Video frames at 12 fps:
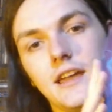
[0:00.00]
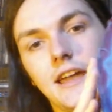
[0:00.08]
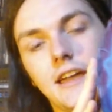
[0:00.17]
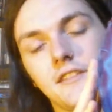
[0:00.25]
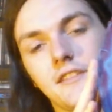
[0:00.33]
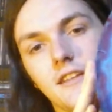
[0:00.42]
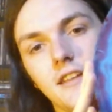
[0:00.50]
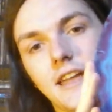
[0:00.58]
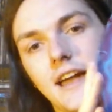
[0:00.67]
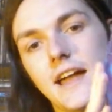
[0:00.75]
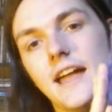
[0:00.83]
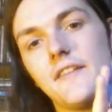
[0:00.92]
it's
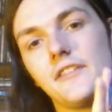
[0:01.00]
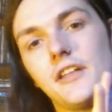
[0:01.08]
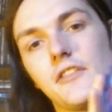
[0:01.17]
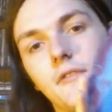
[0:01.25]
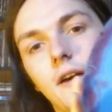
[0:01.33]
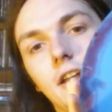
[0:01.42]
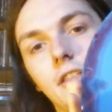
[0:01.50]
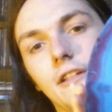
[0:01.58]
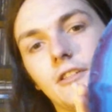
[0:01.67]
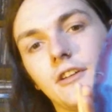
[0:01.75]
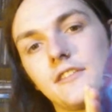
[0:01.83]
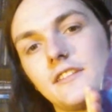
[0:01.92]
yeah, I have another vinyl
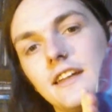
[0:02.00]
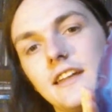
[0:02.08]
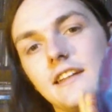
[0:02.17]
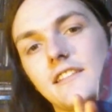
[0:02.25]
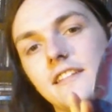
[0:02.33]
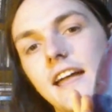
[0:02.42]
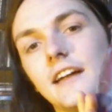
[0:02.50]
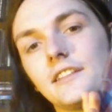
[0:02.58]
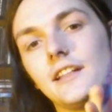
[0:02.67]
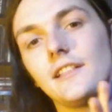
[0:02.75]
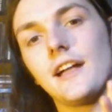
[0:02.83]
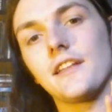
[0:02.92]
that looks
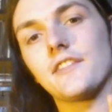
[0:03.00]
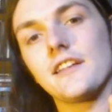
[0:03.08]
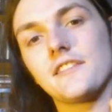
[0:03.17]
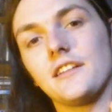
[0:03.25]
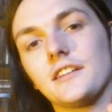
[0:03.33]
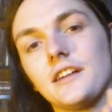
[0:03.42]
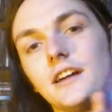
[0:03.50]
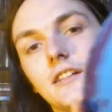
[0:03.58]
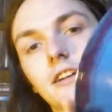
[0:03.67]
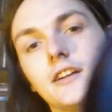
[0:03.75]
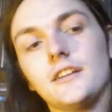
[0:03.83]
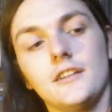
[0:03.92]
exactly like this in
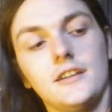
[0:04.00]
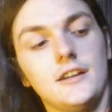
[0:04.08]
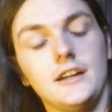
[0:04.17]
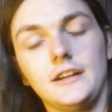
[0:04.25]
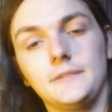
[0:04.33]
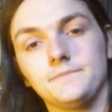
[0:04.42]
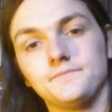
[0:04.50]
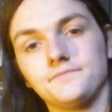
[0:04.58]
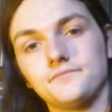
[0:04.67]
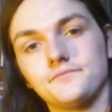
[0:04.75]
color. Um,